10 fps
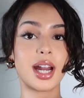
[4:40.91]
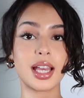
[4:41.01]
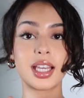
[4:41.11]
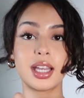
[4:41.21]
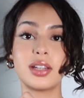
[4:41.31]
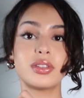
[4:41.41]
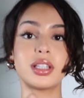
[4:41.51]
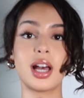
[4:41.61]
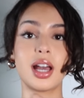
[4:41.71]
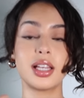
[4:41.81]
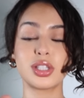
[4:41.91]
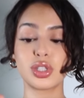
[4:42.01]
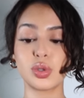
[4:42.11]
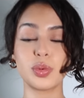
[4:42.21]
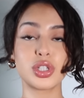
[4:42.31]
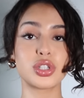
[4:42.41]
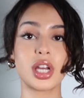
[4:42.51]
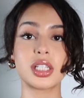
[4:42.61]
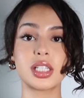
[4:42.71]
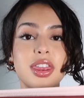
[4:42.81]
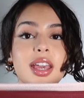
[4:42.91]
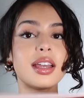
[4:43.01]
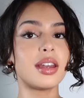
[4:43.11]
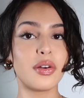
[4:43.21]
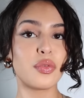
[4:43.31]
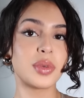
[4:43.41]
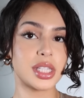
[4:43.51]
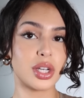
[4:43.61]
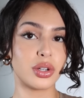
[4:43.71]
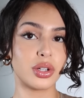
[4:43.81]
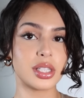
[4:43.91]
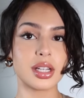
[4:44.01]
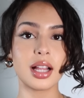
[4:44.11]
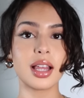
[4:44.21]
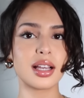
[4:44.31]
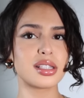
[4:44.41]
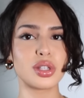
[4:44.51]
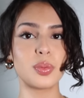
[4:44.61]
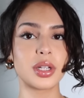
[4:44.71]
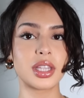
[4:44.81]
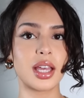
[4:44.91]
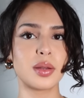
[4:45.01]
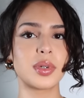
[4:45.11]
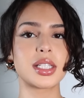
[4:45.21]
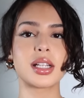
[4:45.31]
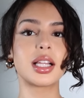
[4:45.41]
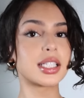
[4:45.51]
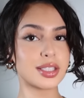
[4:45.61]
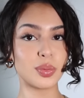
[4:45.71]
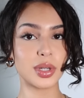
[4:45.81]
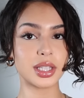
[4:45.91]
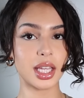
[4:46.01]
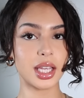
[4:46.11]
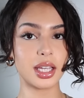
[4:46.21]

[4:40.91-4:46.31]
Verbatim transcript: I can't even lie. It's super stretchy, thick enough material. It's not like super thin, but it's not like super thick